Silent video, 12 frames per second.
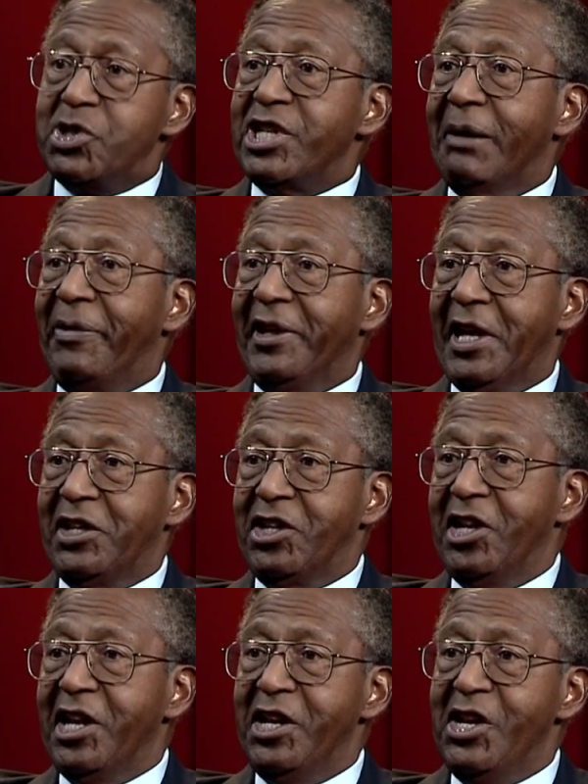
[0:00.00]
something that
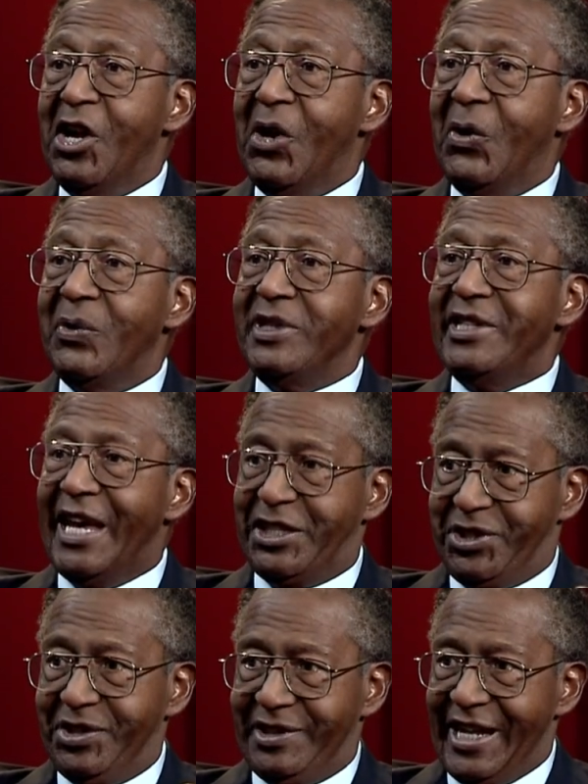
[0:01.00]
you didn't know
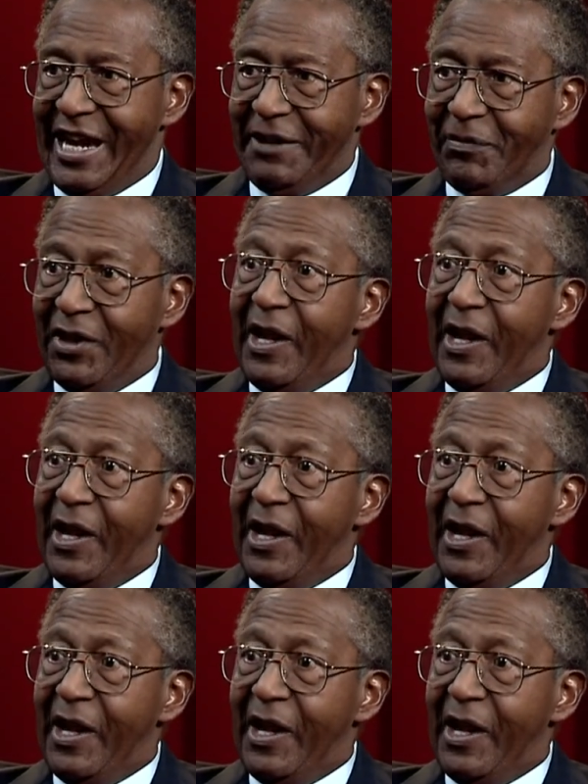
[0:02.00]
yesterday.